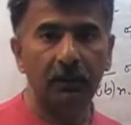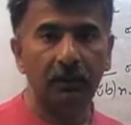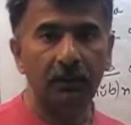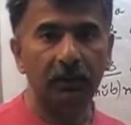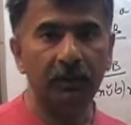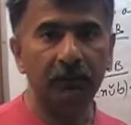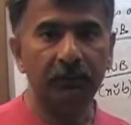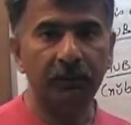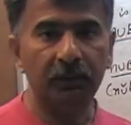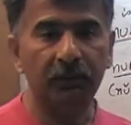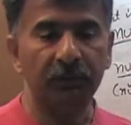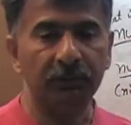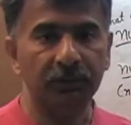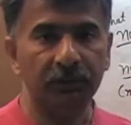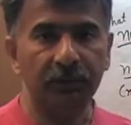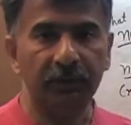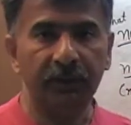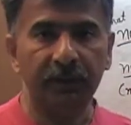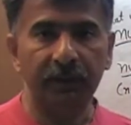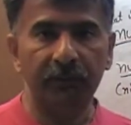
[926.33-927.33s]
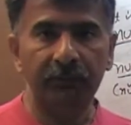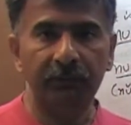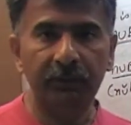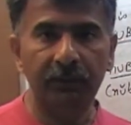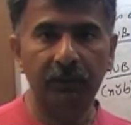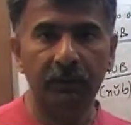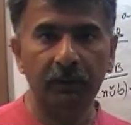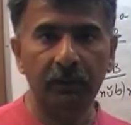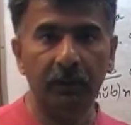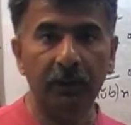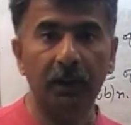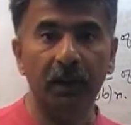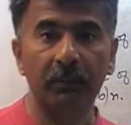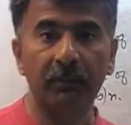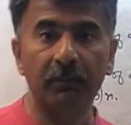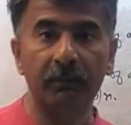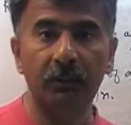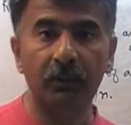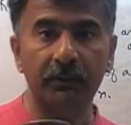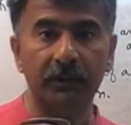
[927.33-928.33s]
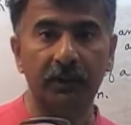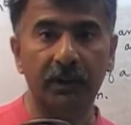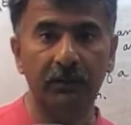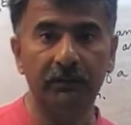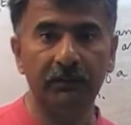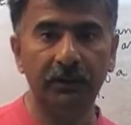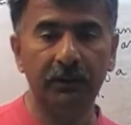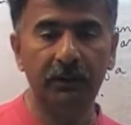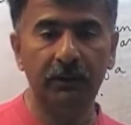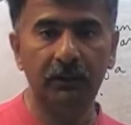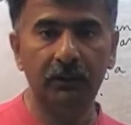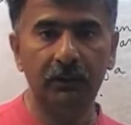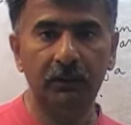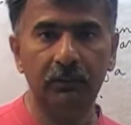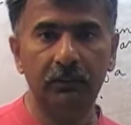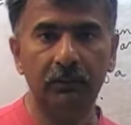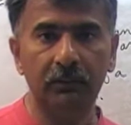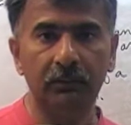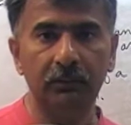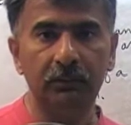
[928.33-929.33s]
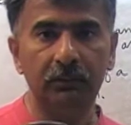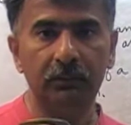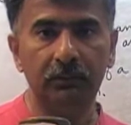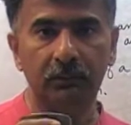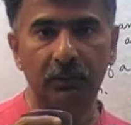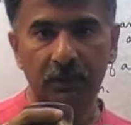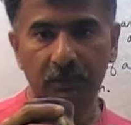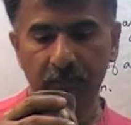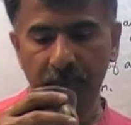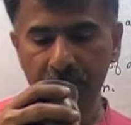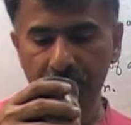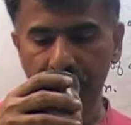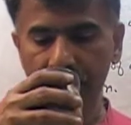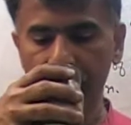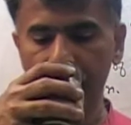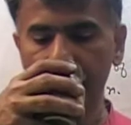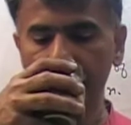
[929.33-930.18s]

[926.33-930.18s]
Let me know what you need help in, and I'll be more than happy to work with you.